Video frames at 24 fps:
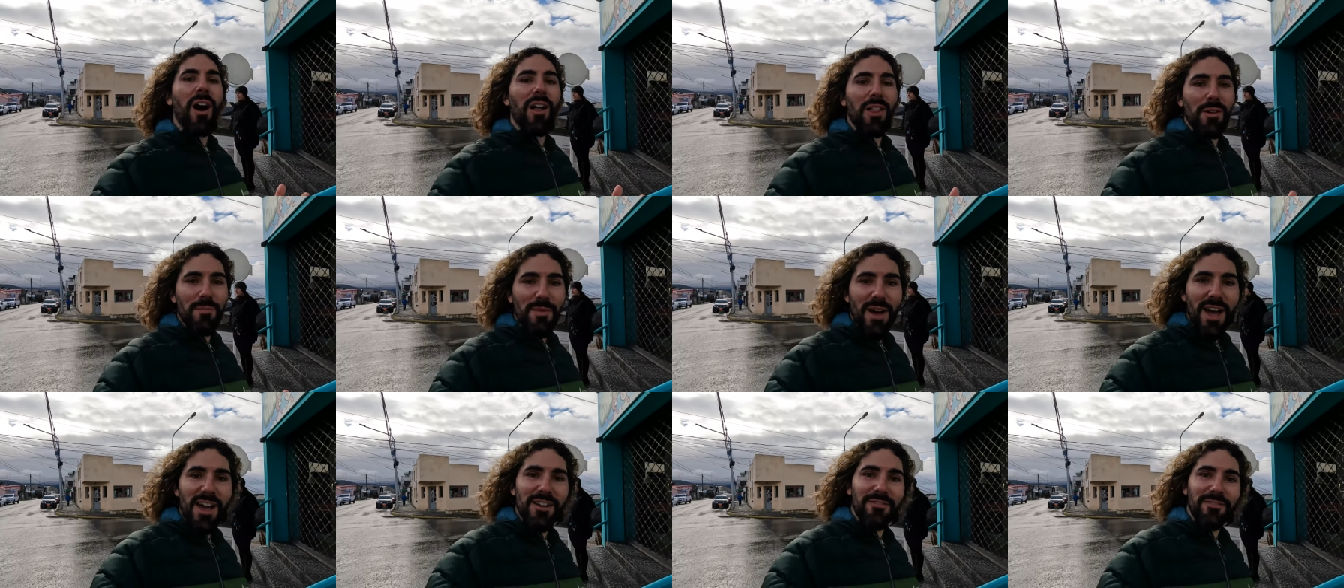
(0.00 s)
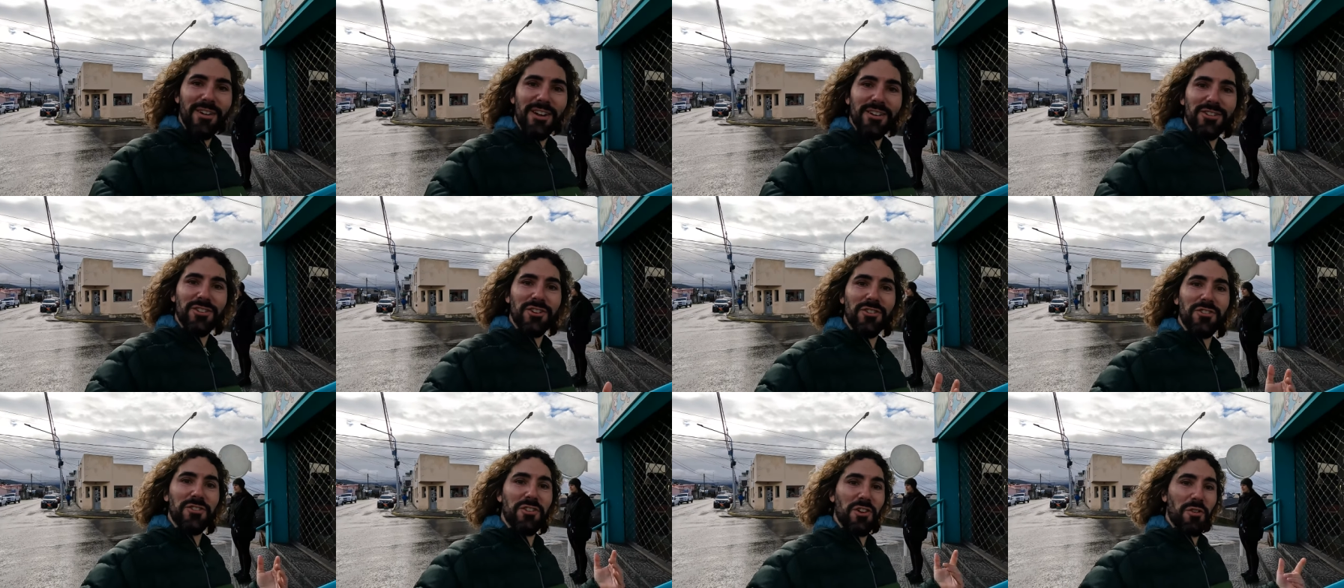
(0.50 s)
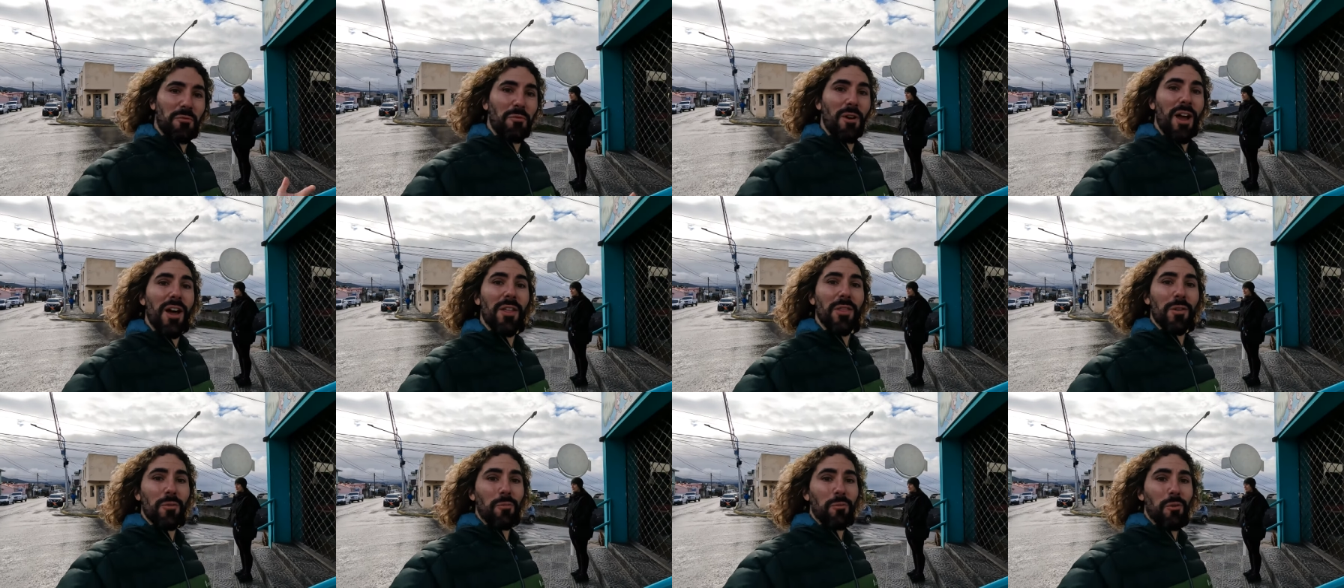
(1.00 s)
all of my adventures
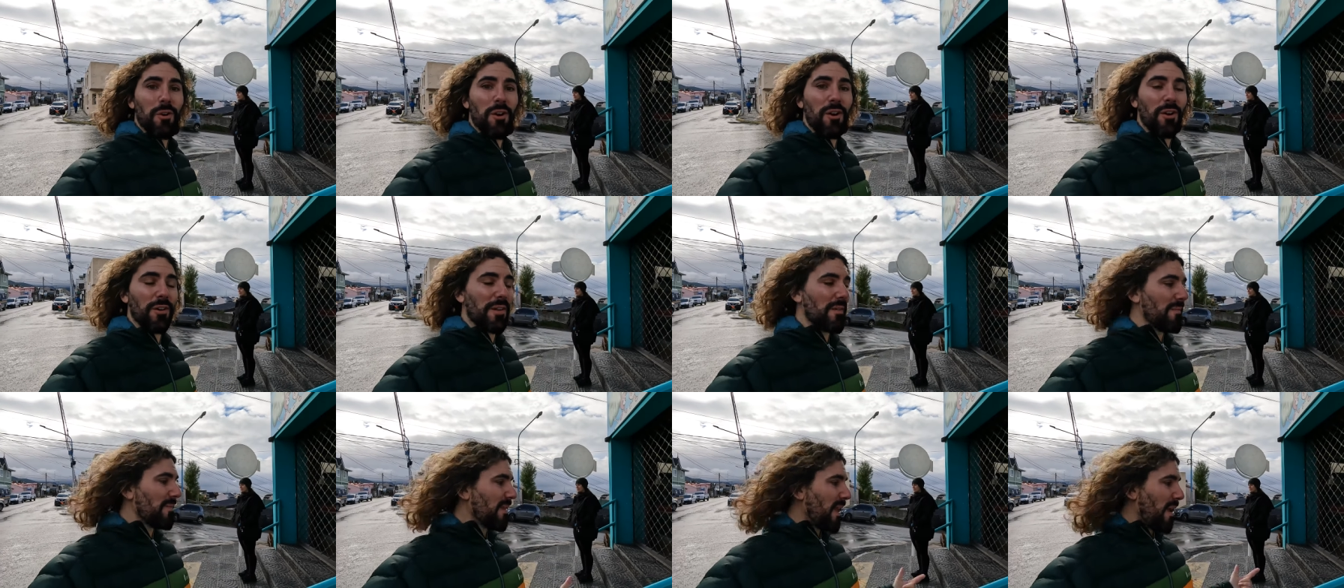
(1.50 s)
around the world.